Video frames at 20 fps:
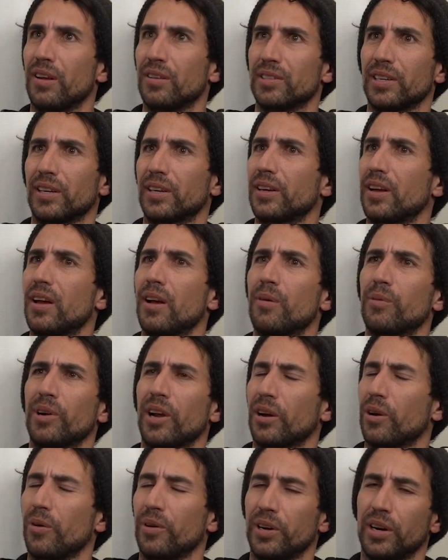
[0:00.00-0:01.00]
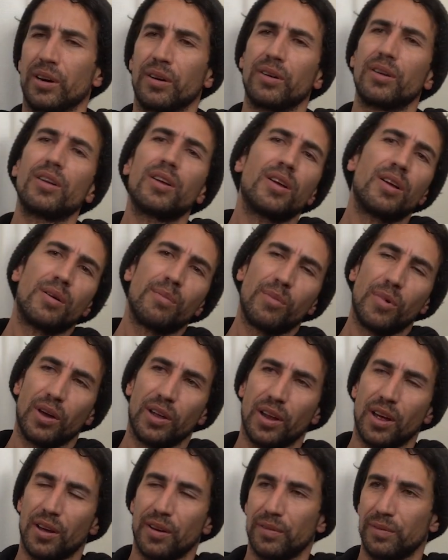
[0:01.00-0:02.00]
I was like, no, we're not going here,
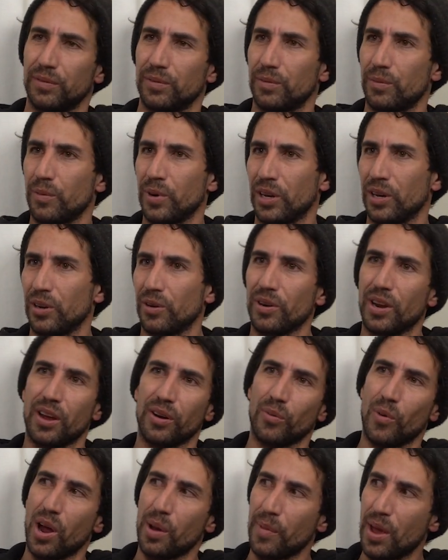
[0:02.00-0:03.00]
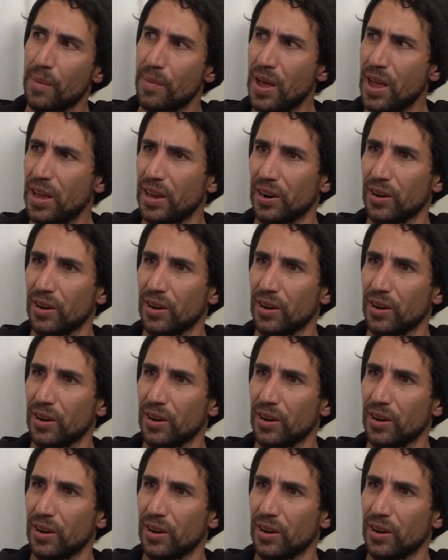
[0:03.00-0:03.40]
but we can go down to Waimea Bay.